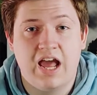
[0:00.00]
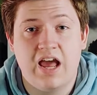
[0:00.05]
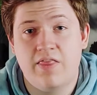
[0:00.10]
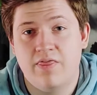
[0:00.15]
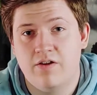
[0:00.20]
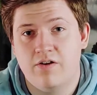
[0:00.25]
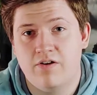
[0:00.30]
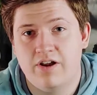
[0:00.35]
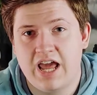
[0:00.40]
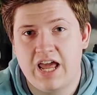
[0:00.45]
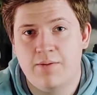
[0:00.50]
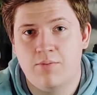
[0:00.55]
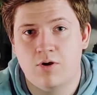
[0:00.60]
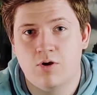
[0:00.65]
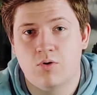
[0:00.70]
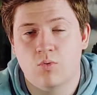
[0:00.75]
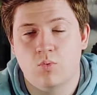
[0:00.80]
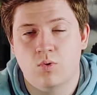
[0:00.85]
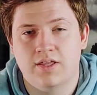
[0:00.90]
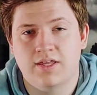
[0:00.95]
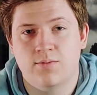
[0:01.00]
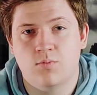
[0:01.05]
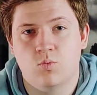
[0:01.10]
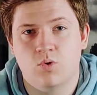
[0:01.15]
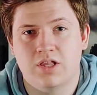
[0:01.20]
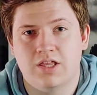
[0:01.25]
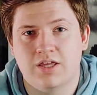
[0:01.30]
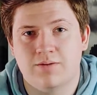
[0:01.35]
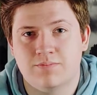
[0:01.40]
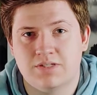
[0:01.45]
and their neighbor William
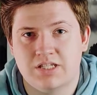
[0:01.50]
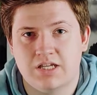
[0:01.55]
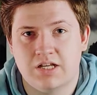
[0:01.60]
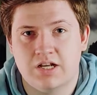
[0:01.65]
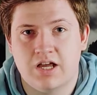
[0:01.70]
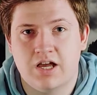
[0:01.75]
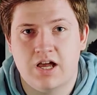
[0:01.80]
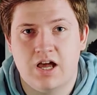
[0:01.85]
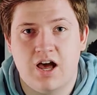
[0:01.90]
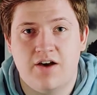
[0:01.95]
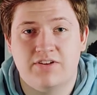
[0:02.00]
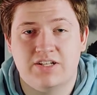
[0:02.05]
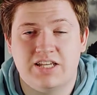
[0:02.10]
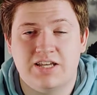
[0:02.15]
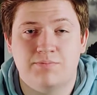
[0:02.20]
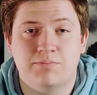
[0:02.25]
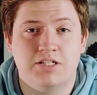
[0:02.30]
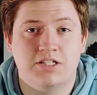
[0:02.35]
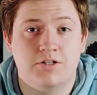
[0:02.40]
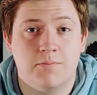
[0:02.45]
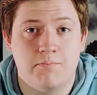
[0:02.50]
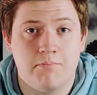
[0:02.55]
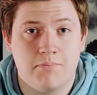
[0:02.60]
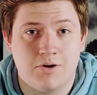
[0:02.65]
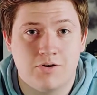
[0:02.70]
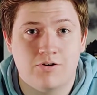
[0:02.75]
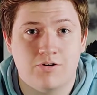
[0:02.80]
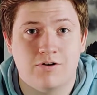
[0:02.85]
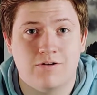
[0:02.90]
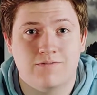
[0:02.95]
Williamson of attempting to
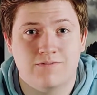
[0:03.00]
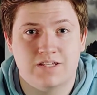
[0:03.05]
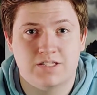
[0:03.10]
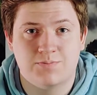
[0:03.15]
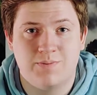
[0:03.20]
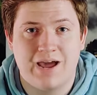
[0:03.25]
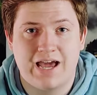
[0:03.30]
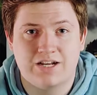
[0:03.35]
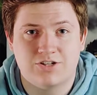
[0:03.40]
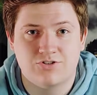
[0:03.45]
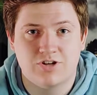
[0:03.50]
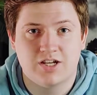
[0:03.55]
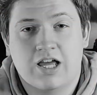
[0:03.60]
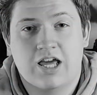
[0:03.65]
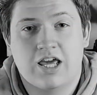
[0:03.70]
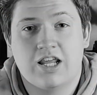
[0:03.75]
murder Fitzpatrick.